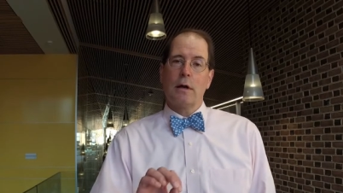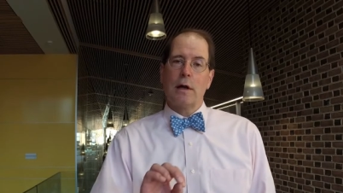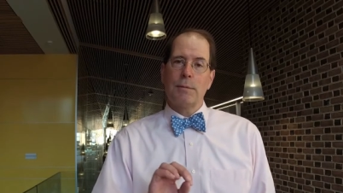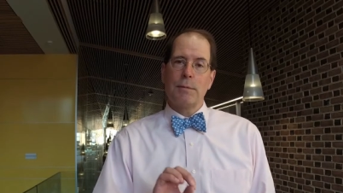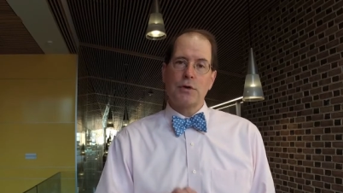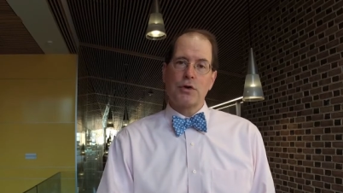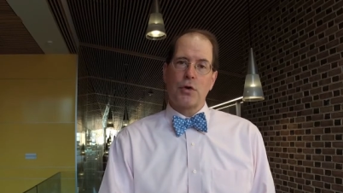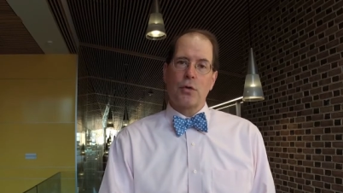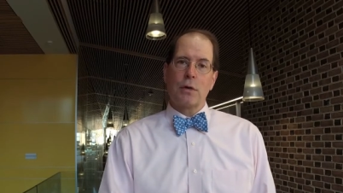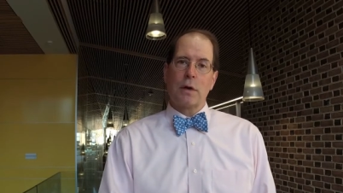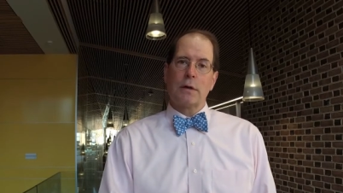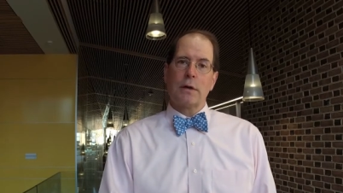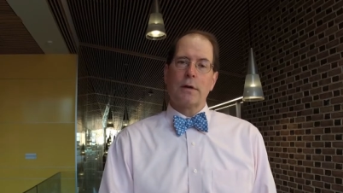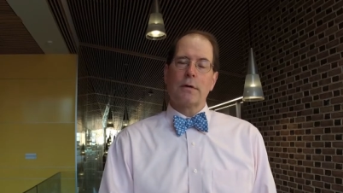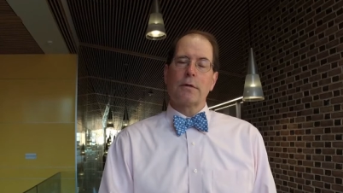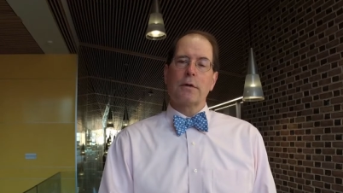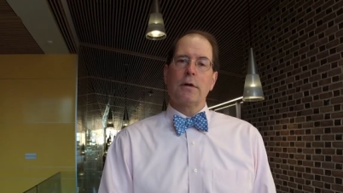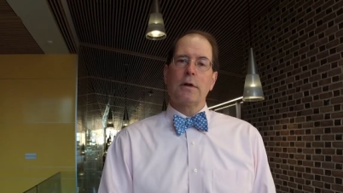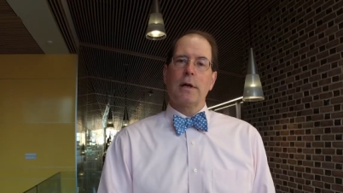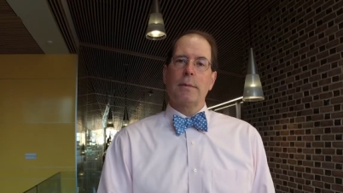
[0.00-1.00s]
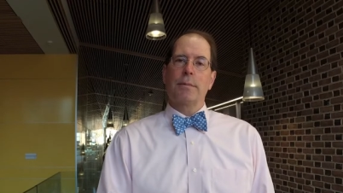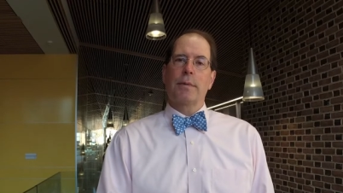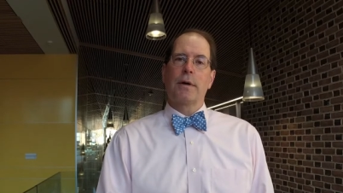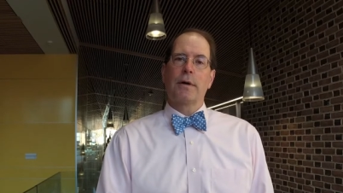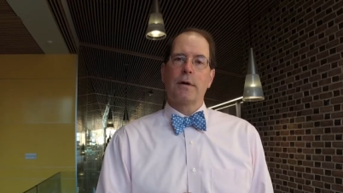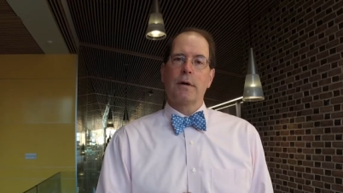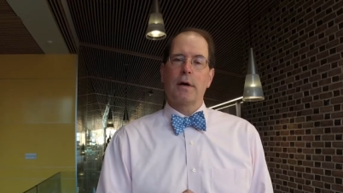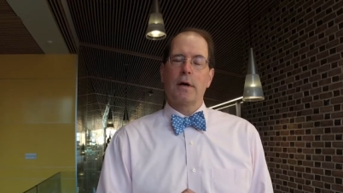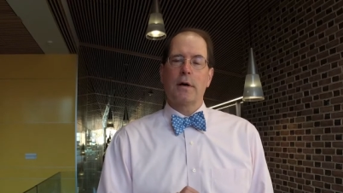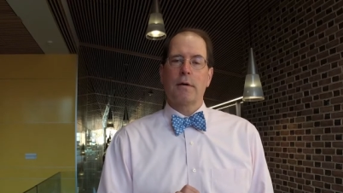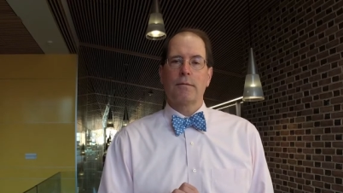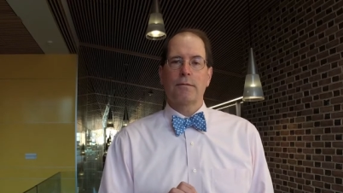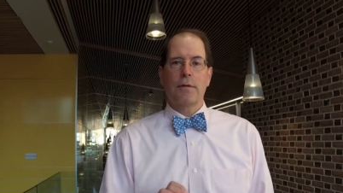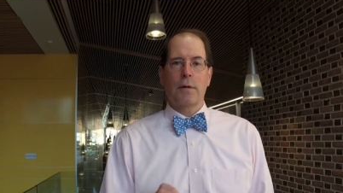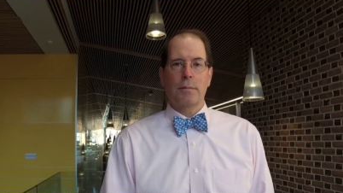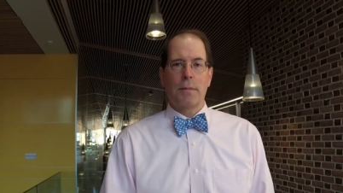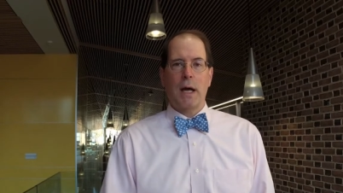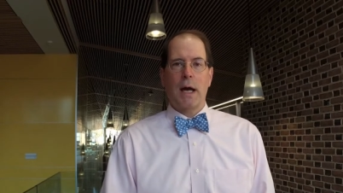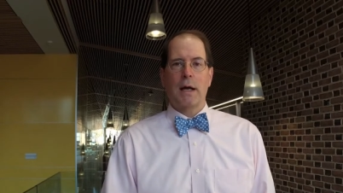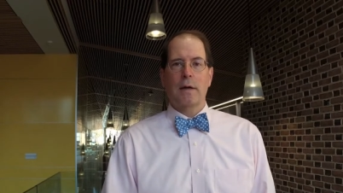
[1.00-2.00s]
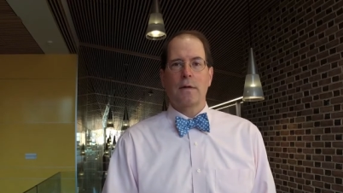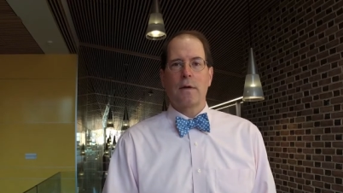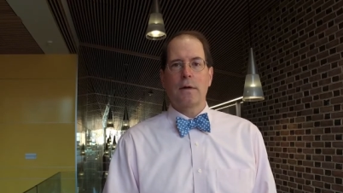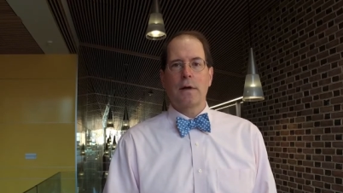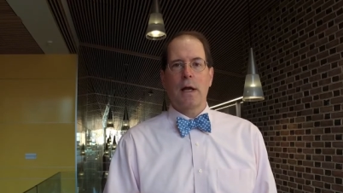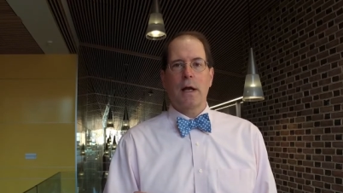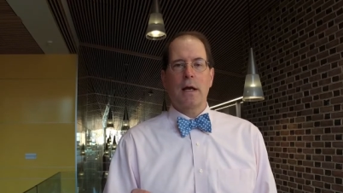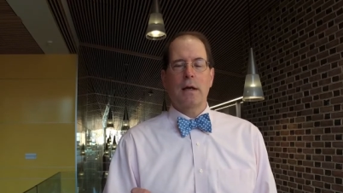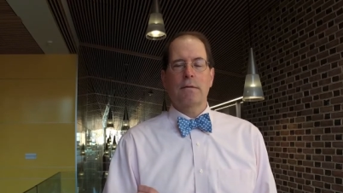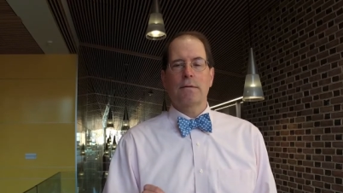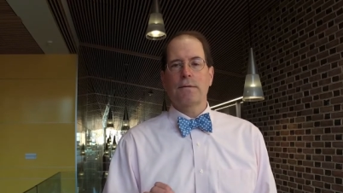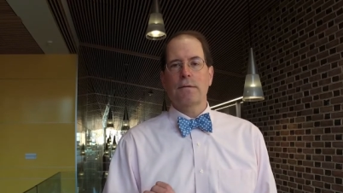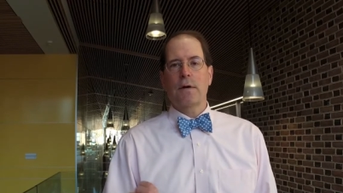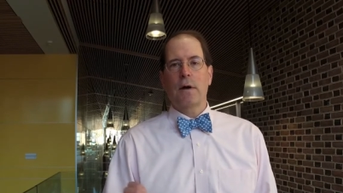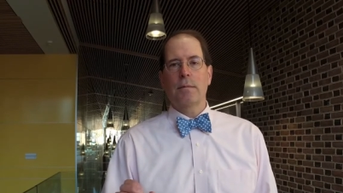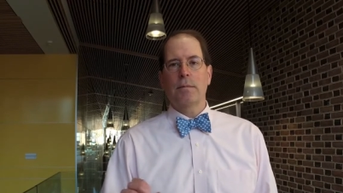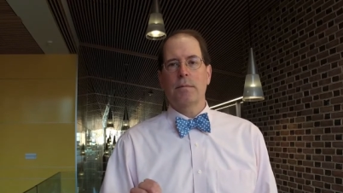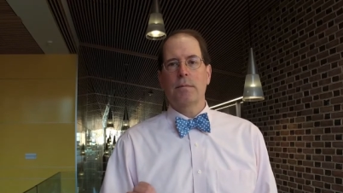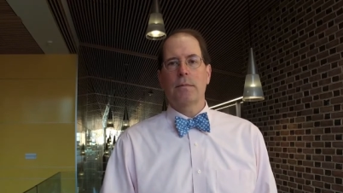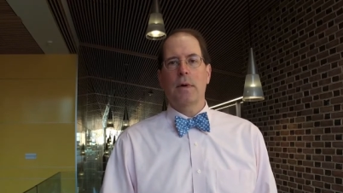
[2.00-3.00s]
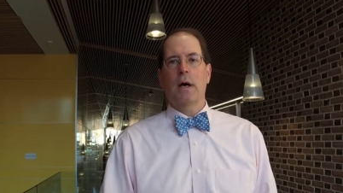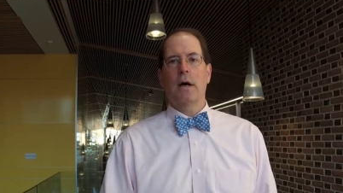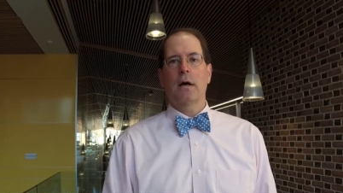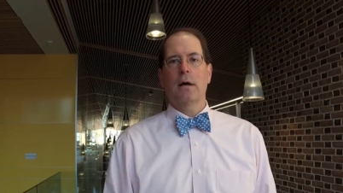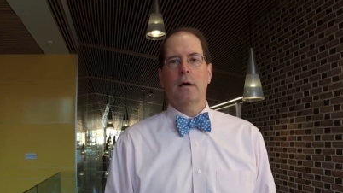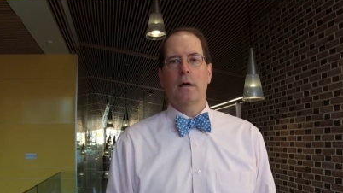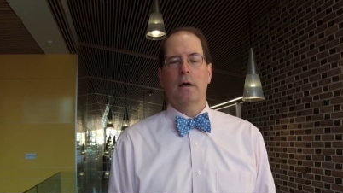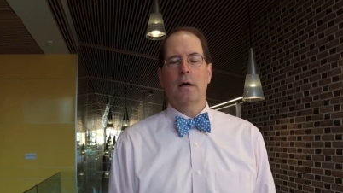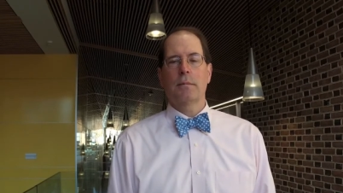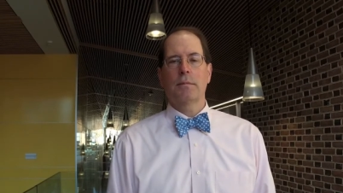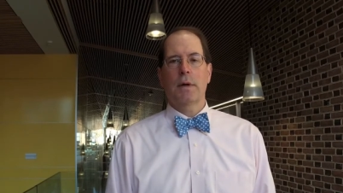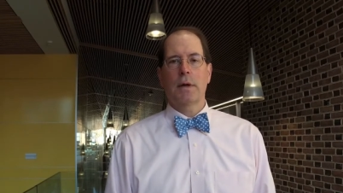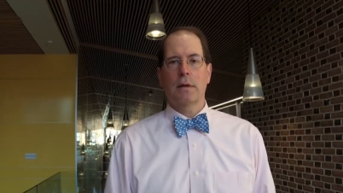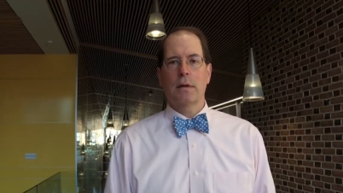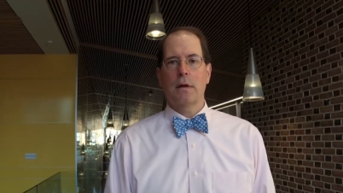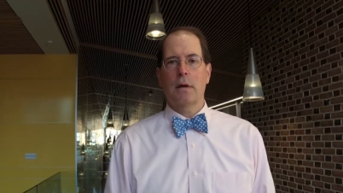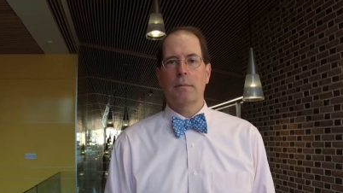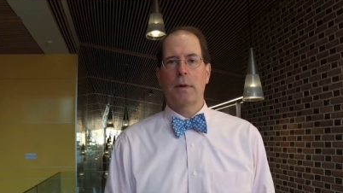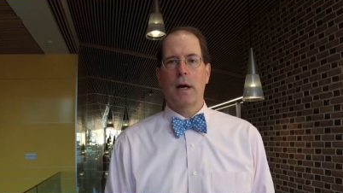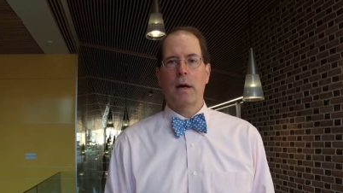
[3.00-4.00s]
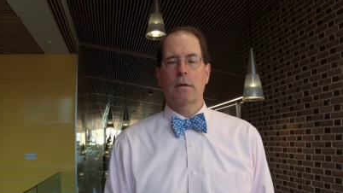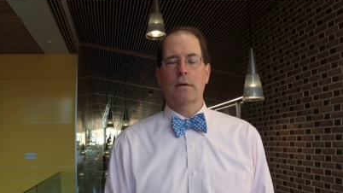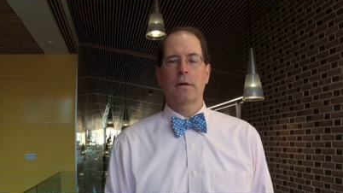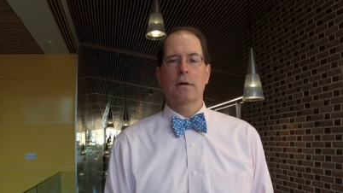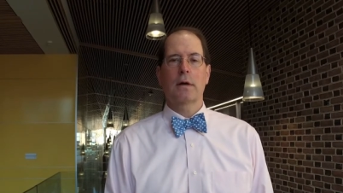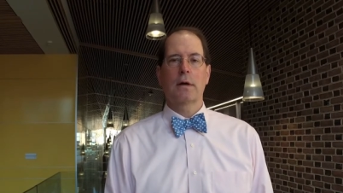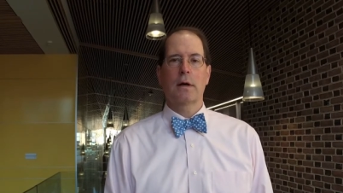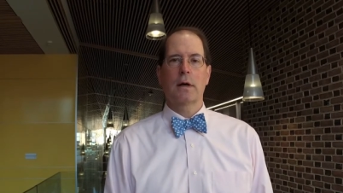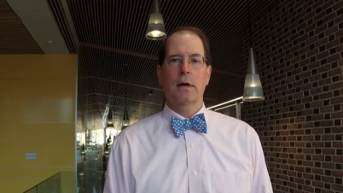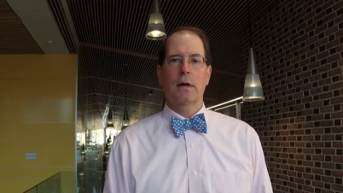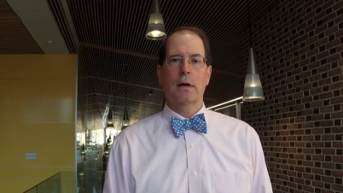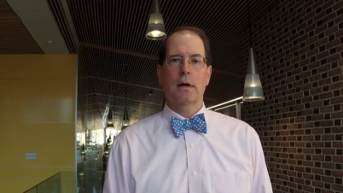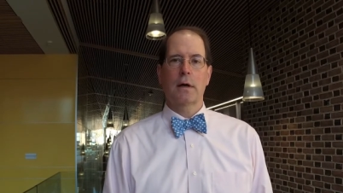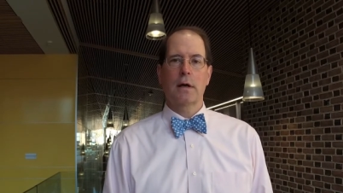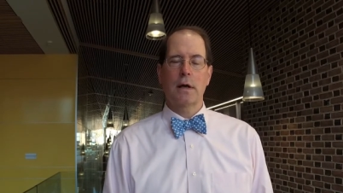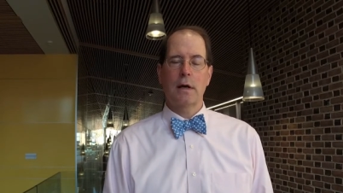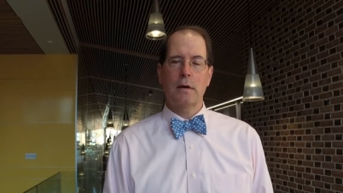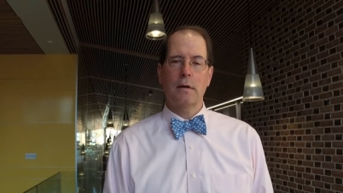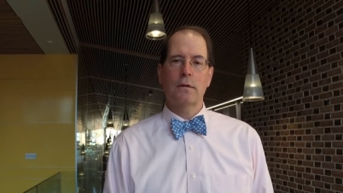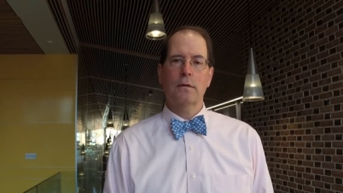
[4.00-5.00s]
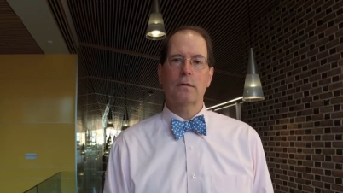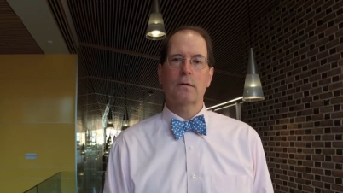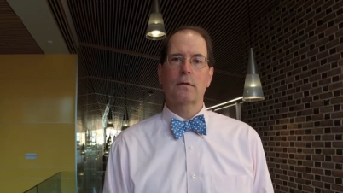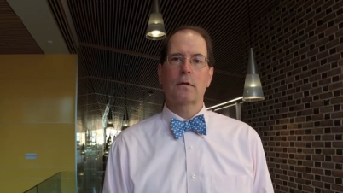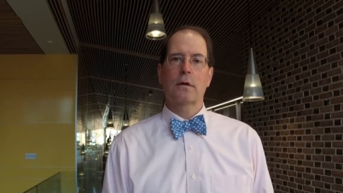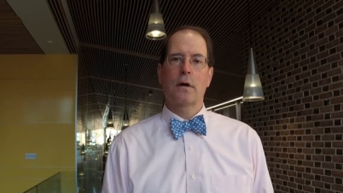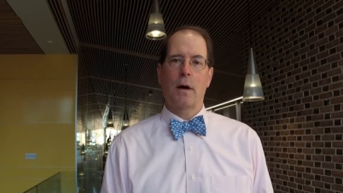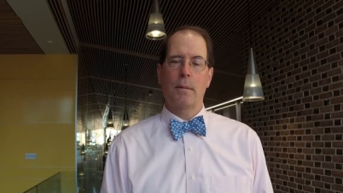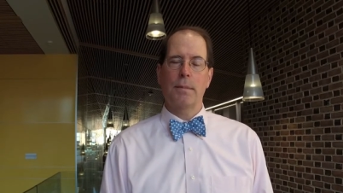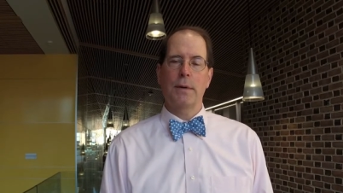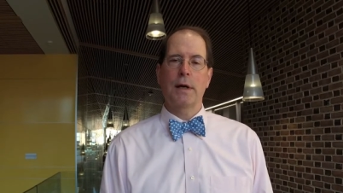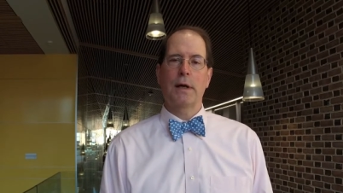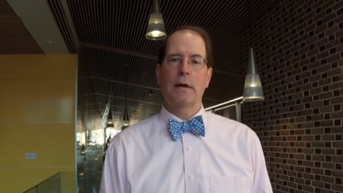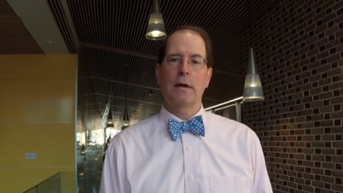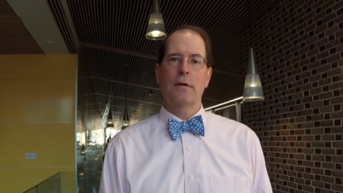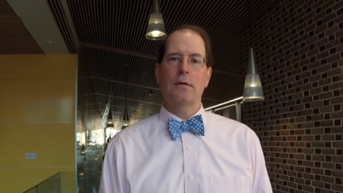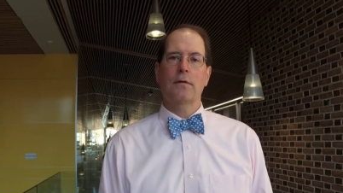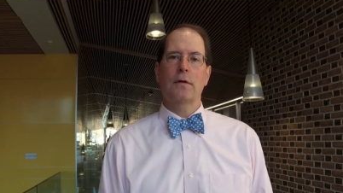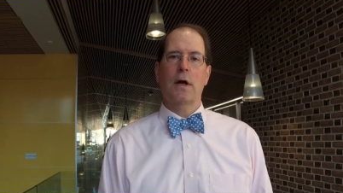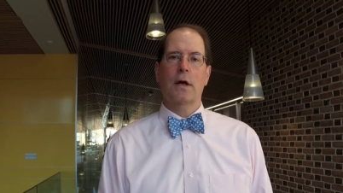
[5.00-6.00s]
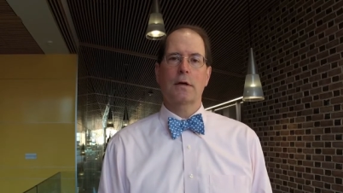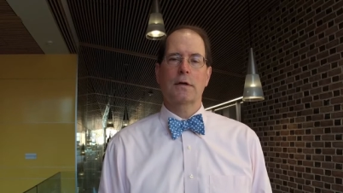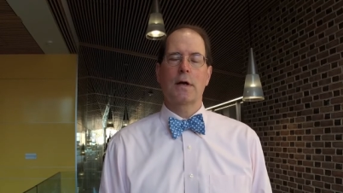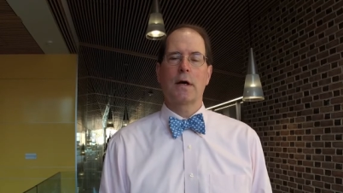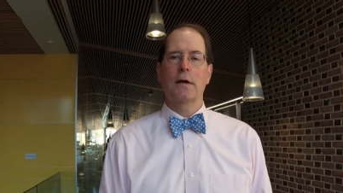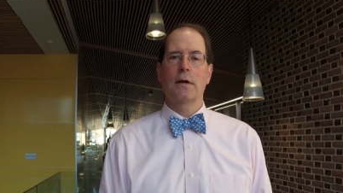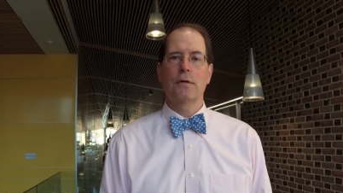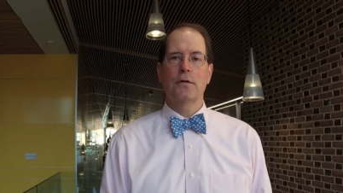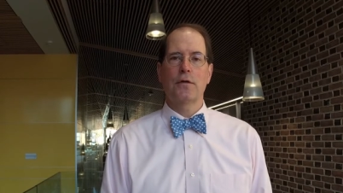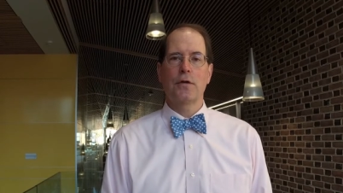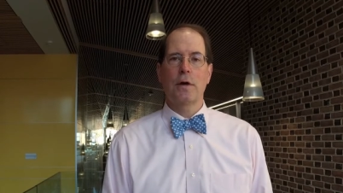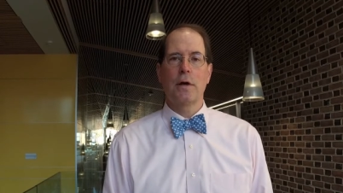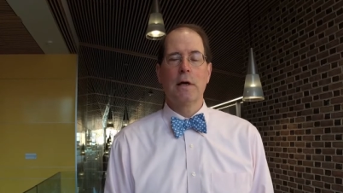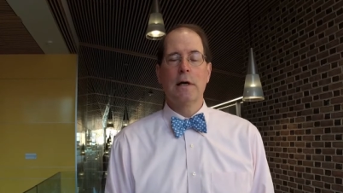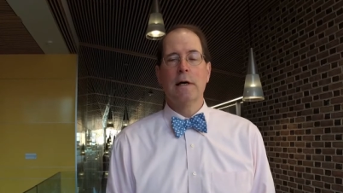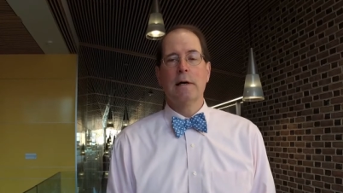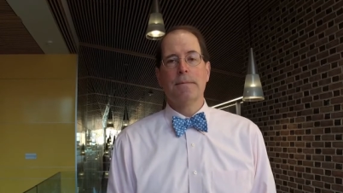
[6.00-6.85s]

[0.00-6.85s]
Let me show you a little clip um, from back in the day from uh, um, about uh, his company and his technology.